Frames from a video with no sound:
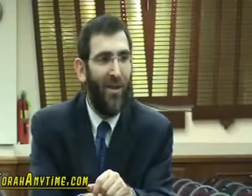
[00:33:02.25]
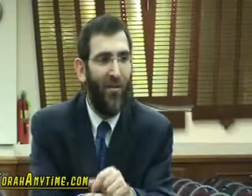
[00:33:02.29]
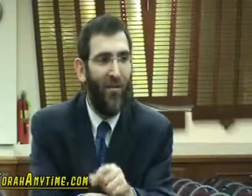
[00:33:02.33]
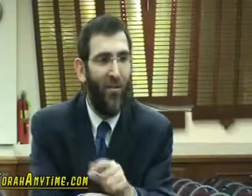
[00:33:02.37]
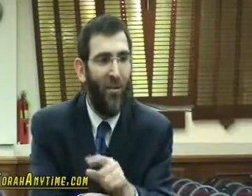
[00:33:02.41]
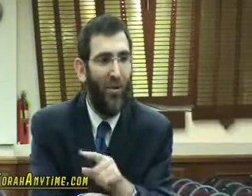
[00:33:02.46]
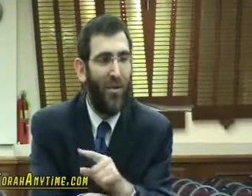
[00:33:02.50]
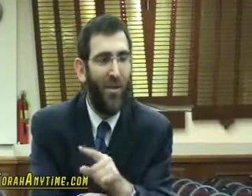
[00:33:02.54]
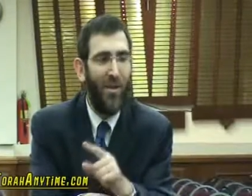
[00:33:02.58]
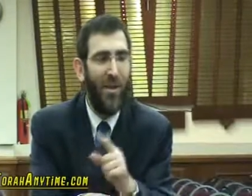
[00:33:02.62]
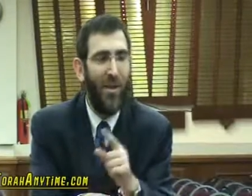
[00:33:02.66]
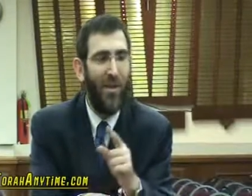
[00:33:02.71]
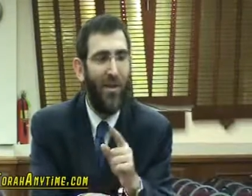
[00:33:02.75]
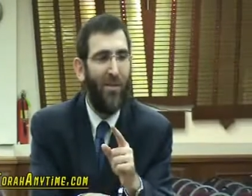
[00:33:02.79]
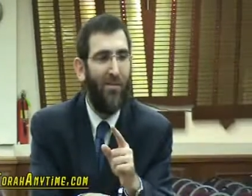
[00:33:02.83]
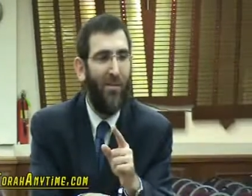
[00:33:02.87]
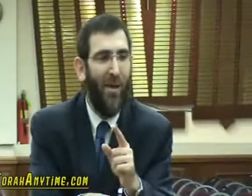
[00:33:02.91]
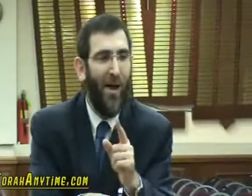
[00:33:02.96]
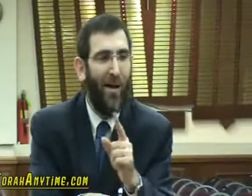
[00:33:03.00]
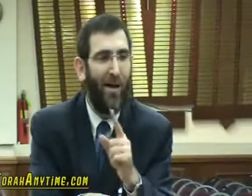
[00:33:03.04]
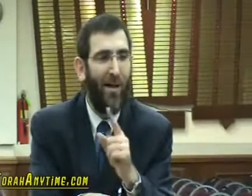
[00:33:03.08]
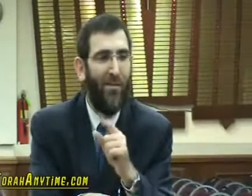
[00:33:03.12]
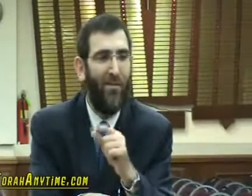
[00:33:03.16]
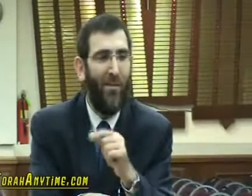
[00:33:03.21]
and it works,
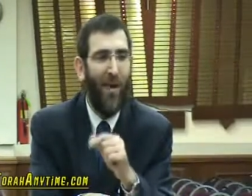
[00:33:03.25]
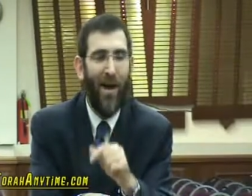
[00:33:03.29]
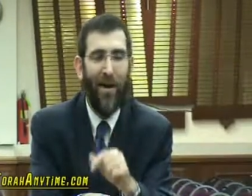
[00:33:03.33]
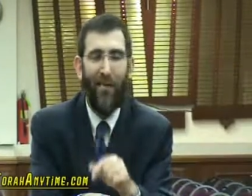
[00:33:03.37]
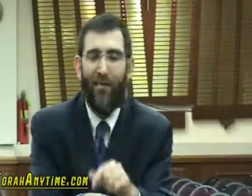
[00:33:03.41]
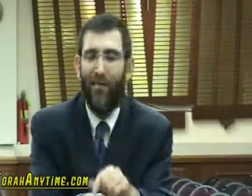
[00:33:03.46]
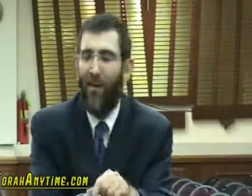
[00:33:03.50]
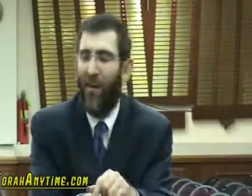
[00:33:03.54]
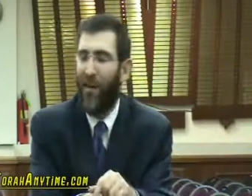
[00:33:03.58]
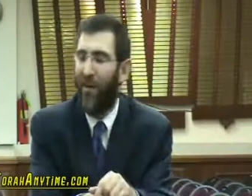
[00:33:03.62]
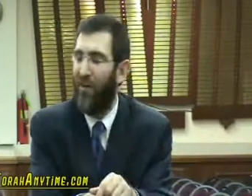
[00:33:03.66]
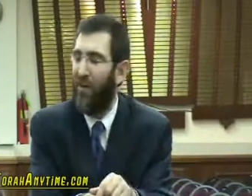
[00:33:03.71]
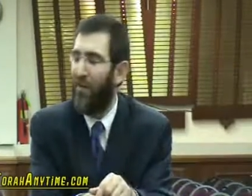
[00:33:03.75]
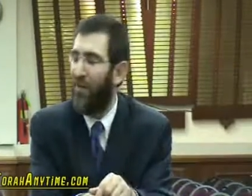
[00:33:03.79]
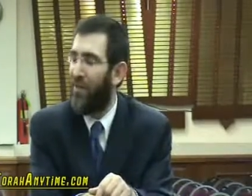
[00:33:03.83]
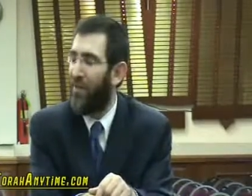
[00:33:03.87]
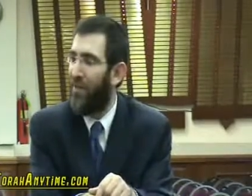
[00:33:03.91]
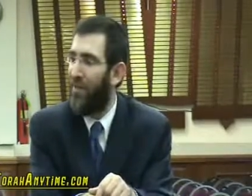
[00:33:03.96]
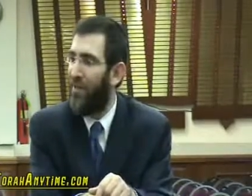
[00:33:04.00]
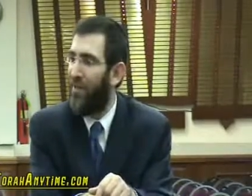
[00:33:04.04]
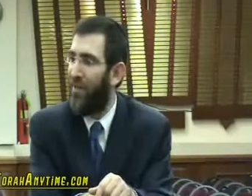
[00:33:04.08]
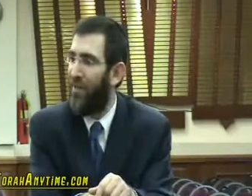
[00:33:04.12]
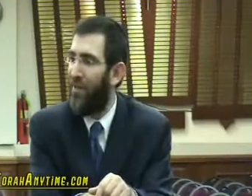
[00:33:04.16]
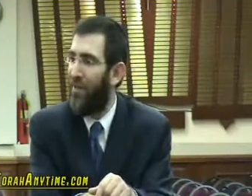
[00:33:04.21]
it's back, it
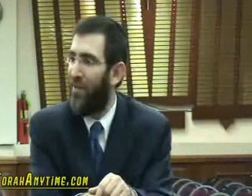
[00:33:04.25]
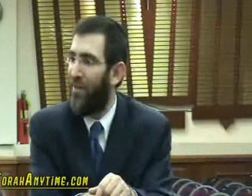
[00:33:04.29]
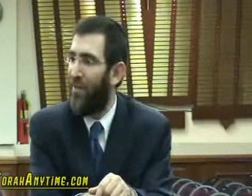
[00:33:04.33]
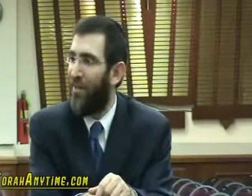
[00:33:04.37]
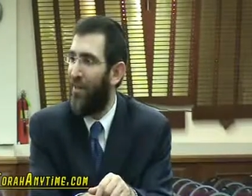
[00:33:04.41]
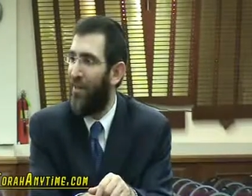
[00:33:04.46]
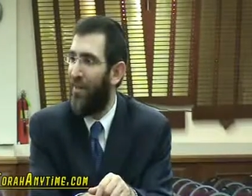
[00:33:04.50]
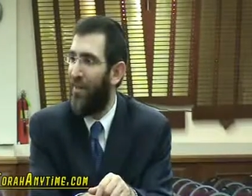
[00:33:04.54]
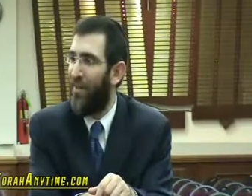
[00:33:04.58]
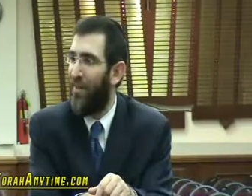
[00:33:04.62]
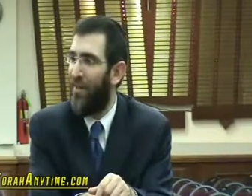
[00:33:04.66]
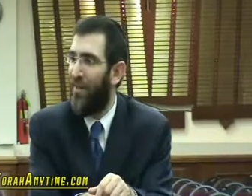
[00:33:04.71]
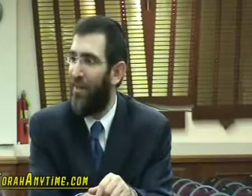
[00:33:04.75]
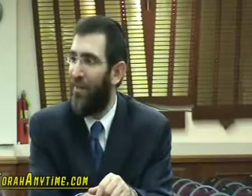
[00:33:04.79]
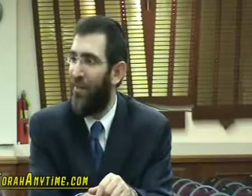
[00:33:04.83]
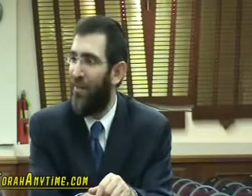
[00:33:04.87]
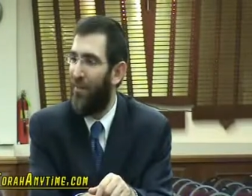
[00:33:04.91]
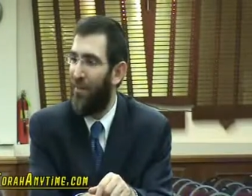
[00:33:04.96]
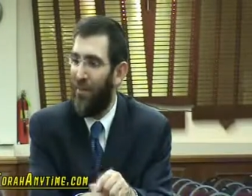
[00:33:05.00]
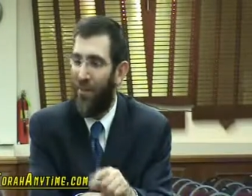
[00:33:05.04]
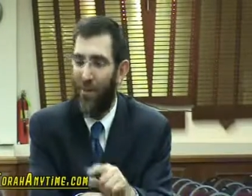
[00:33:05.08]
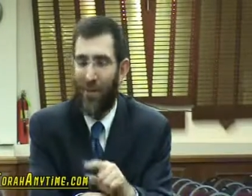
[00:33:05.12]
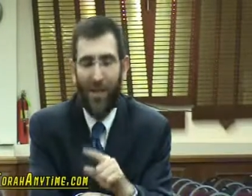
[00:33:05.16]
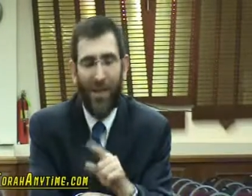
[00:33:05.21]
backfires.
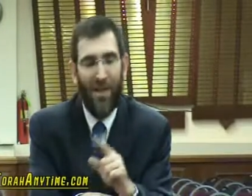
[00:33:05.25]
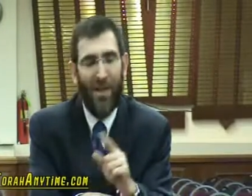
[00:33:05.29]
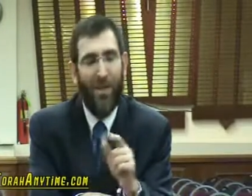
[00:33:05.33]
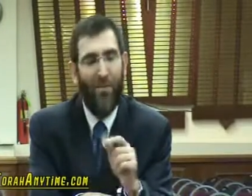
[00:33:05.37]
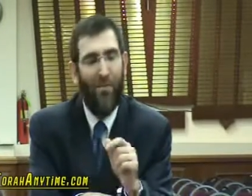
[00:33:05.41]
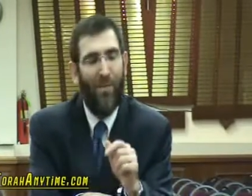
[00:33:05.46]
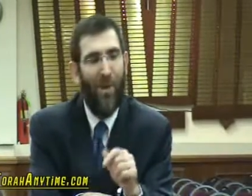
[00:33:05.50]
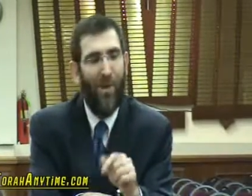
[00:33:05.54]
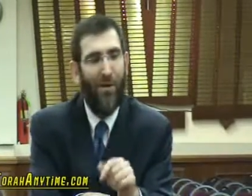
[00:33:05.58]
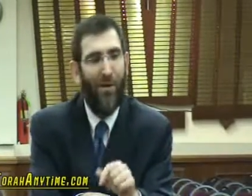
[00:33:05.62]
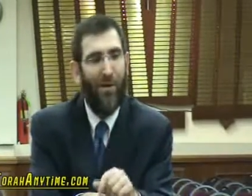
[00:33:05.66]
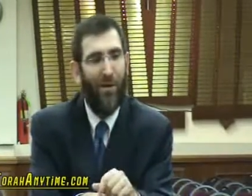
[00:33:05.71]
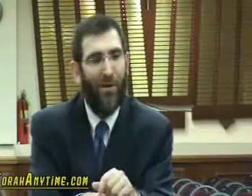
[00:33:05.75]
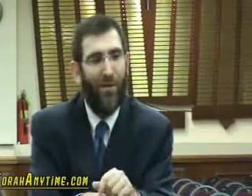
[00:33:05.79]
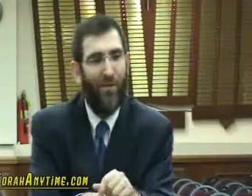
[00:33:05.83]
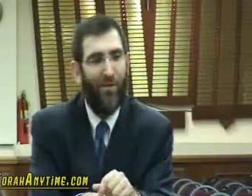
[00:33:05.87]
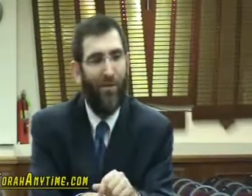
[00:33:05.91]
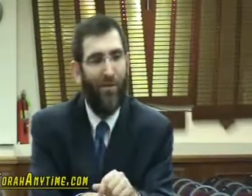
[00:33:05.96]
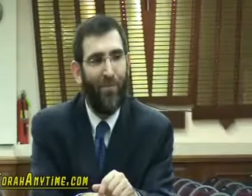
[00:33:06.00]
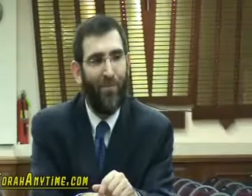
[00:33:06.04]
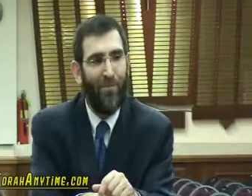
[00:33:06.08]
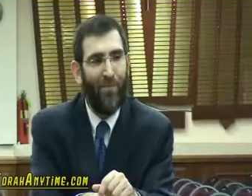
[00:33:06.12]
Because think about it.